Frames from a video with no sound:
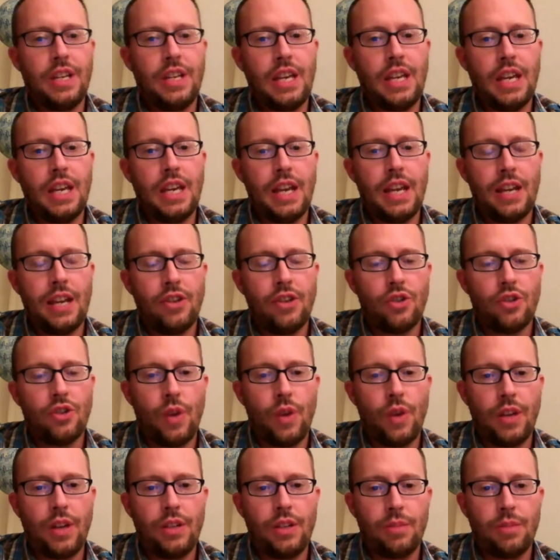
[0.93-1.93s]
and I just
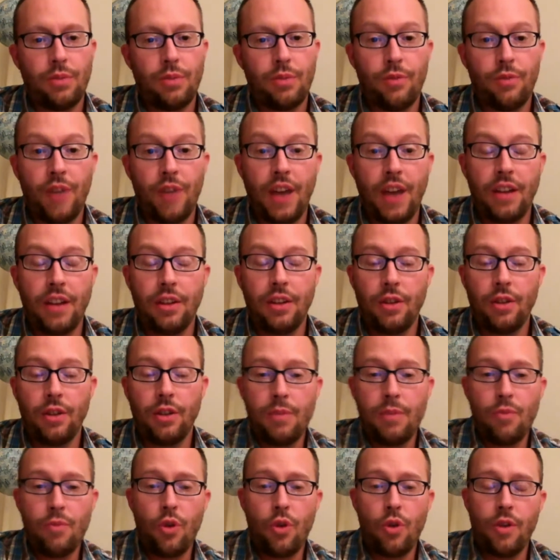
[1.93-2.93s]
wanted to provide a little
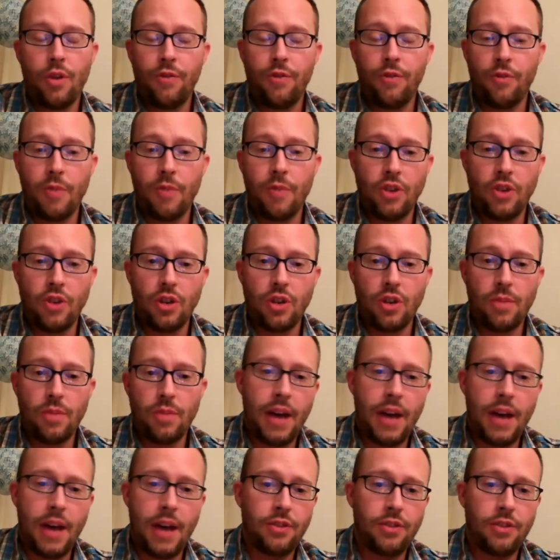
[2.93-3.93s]
bit more information
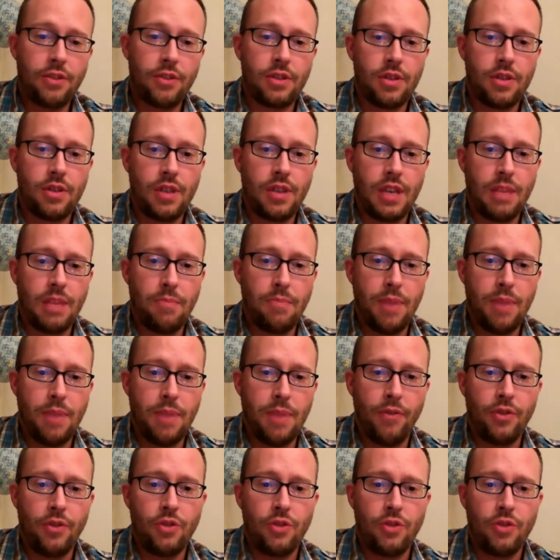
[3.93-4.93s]
about the
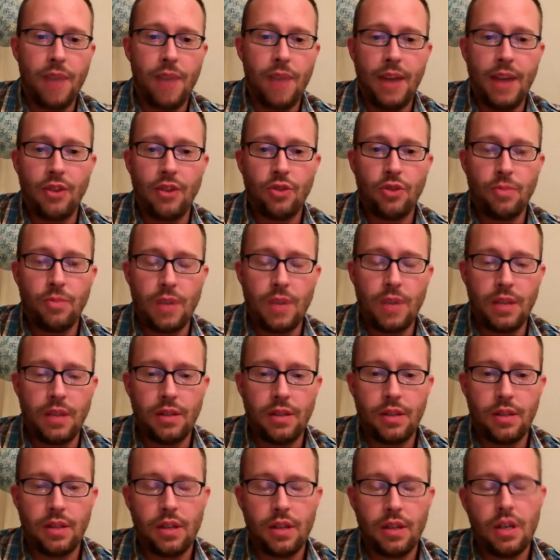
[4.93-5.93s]
beverage
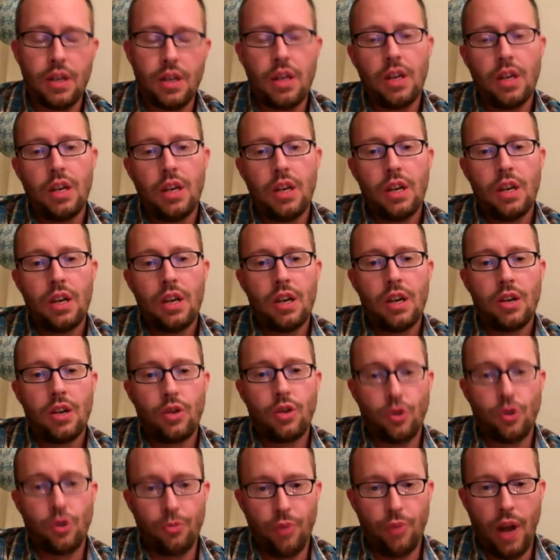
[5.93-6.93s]
management
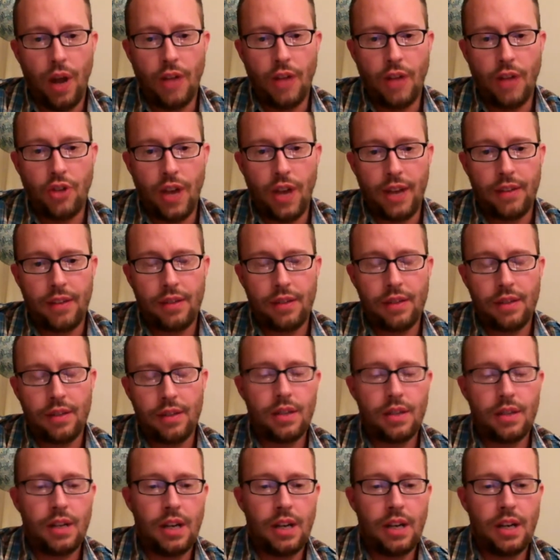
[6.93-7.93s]
group project.
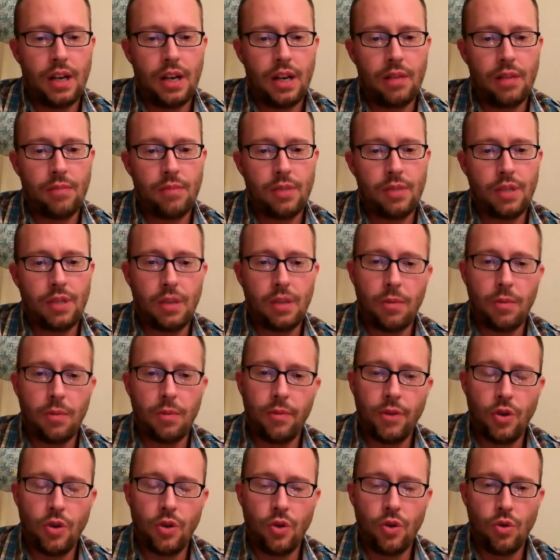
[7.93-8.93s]
Some of
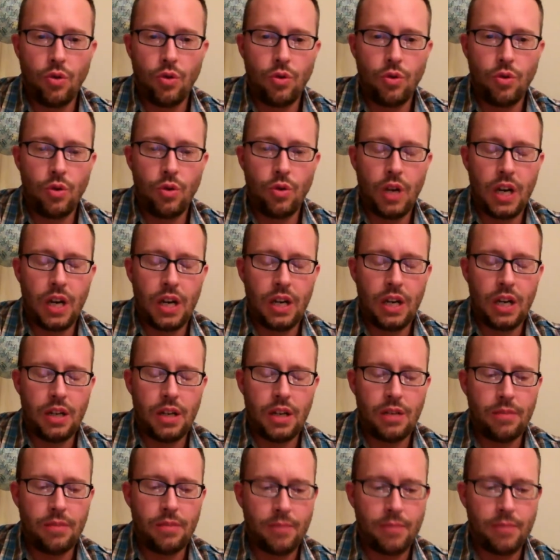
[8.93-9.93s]
you
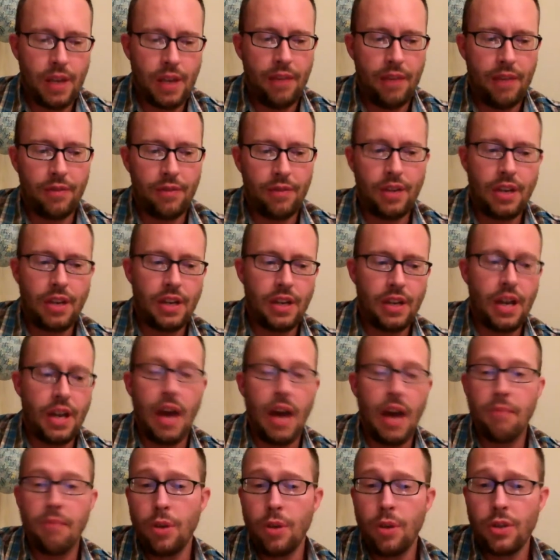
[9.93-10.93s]
have
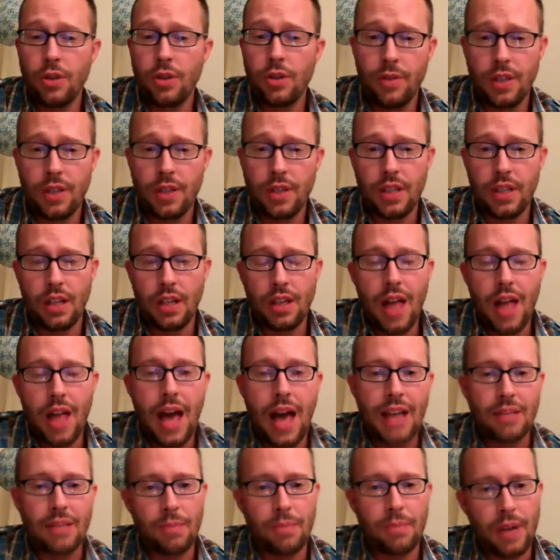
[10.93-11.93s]
gotten most of this in
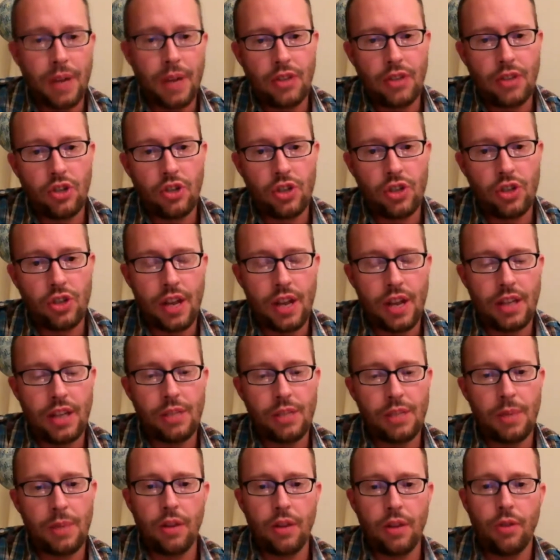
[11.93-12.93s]
class, but I just thought I'd
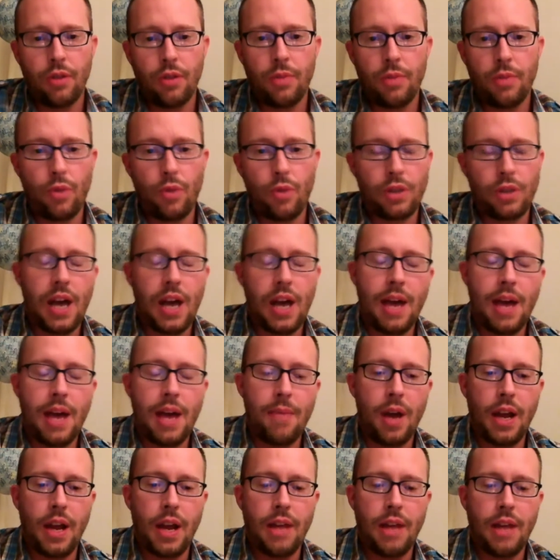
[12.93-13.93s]
spend a little bit more time
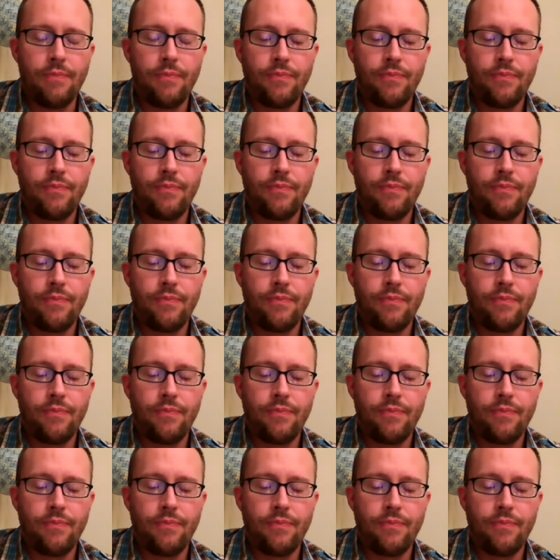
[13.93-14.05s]
on it.